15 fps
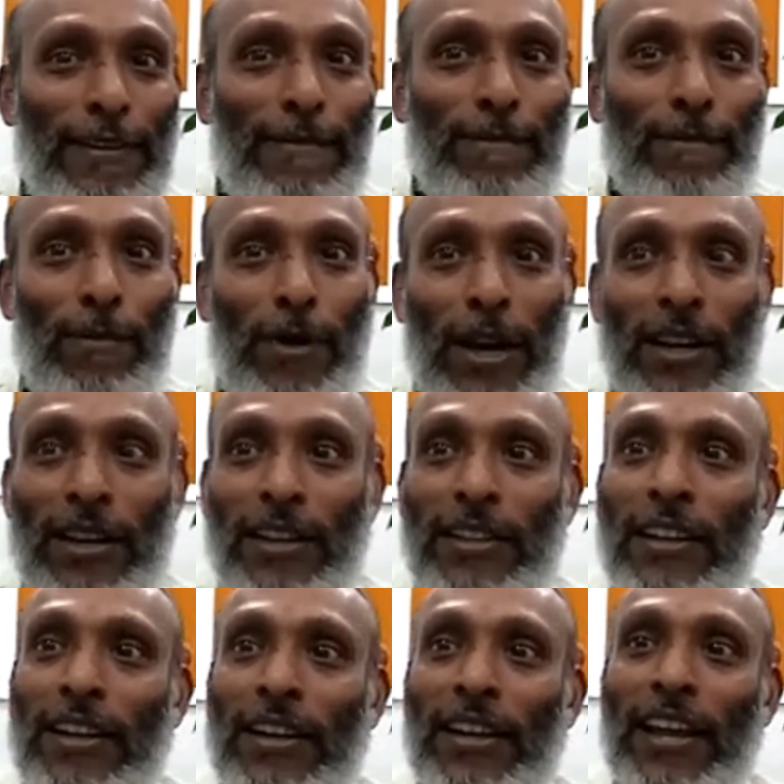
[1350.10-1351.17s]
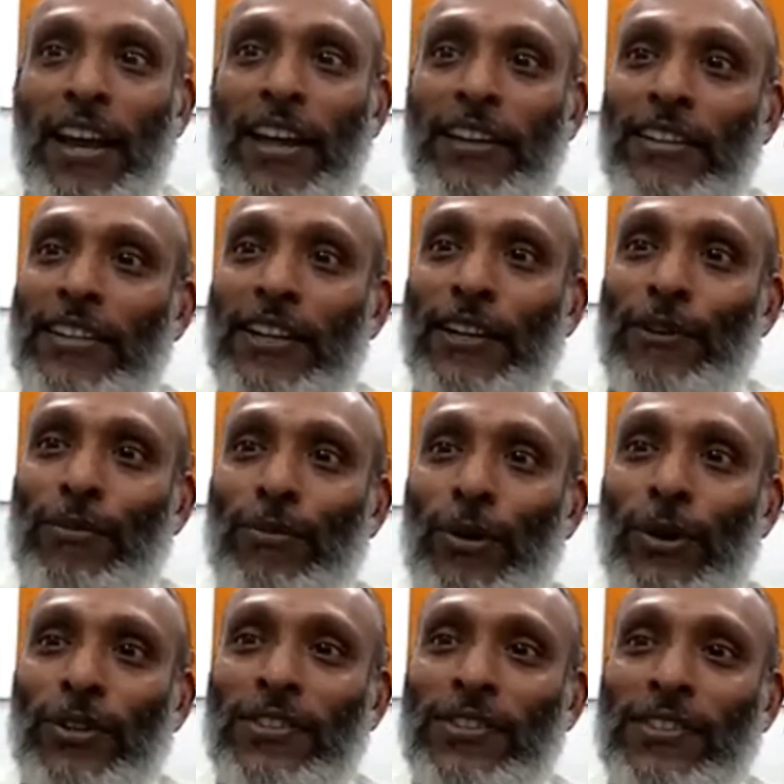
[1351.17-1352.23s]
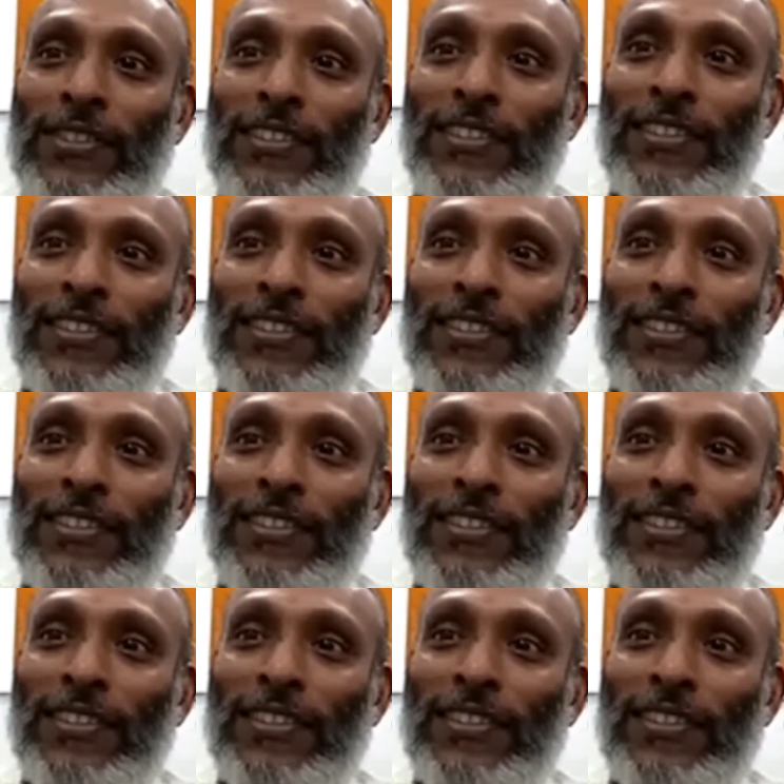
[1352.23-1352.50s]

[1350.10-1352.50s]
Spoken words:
But the reaction was,